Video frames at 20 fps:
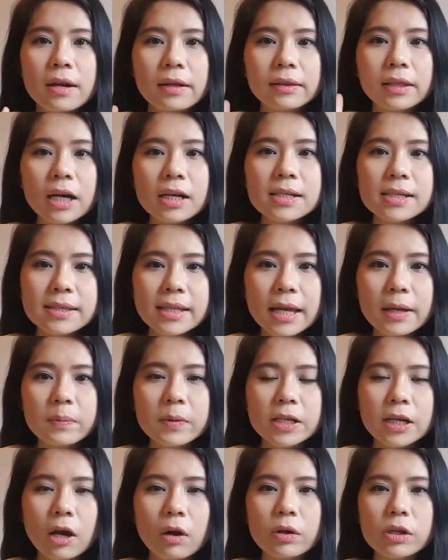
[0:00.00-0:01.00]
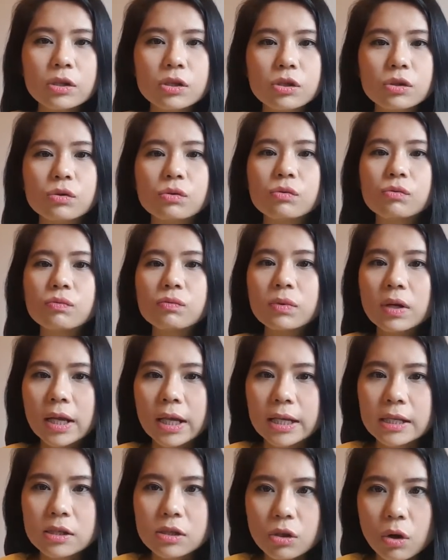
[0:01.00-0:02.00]
The third step is going to
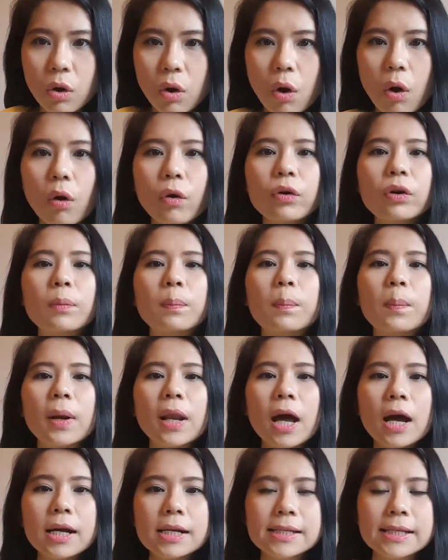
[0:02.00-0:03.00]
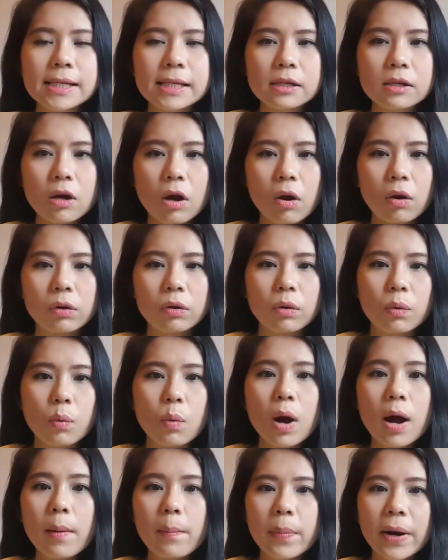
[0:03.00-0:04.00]
install all the plugins on the
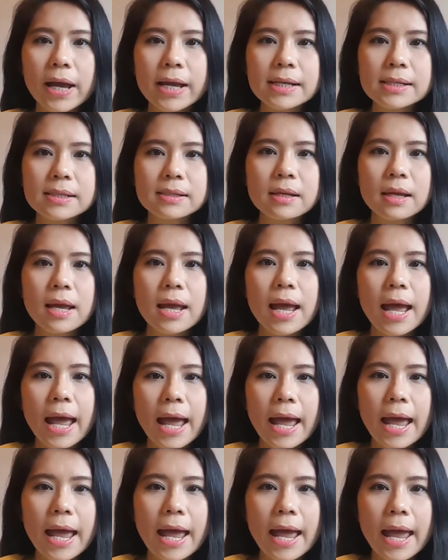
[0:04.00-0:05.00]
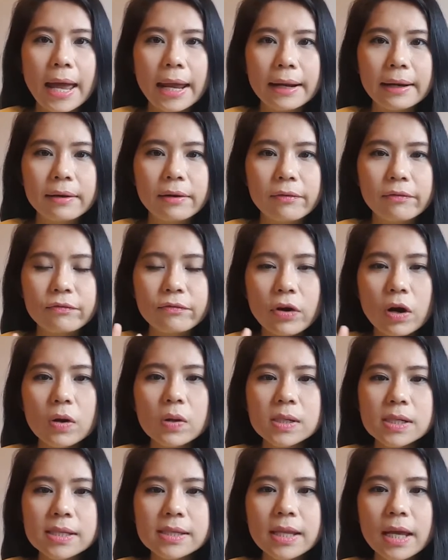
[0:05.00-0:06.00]
WordPress. And the
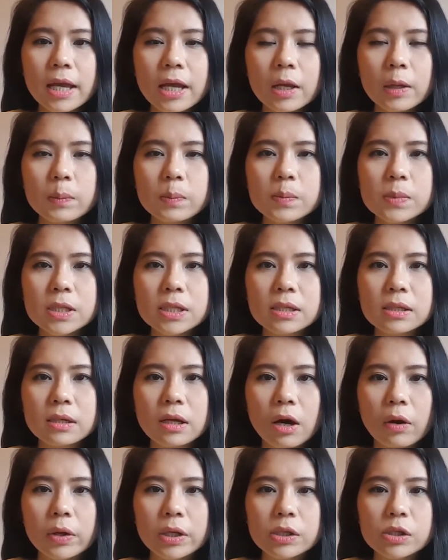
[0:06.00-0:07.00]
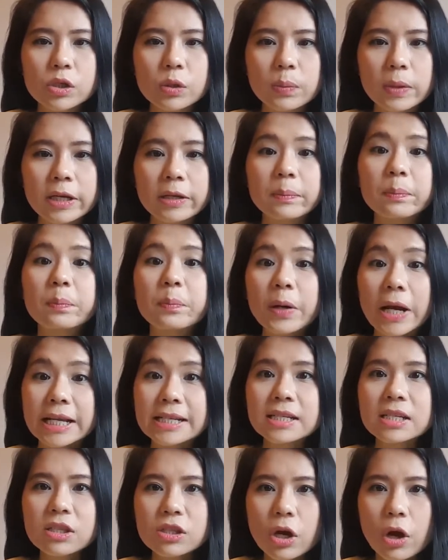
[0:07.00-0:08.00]
fourth step is going to be
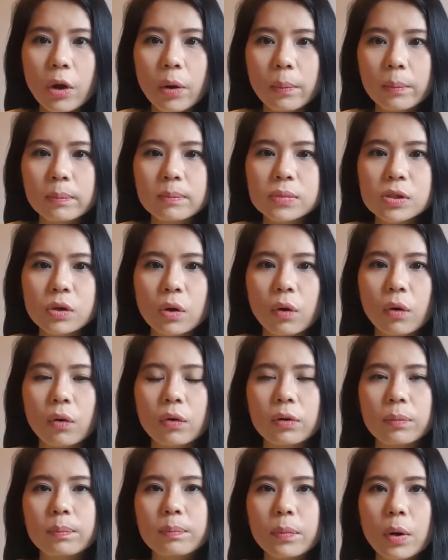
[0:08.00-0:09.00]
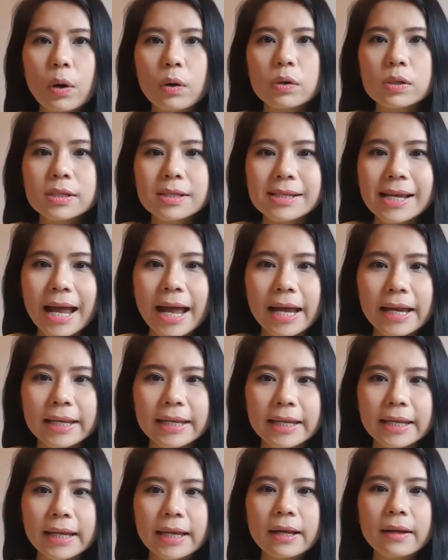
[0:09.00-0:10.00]
brainstorms or the post
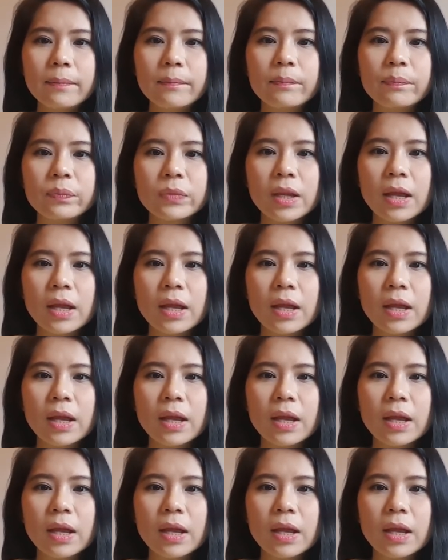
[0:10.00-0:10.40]
idea.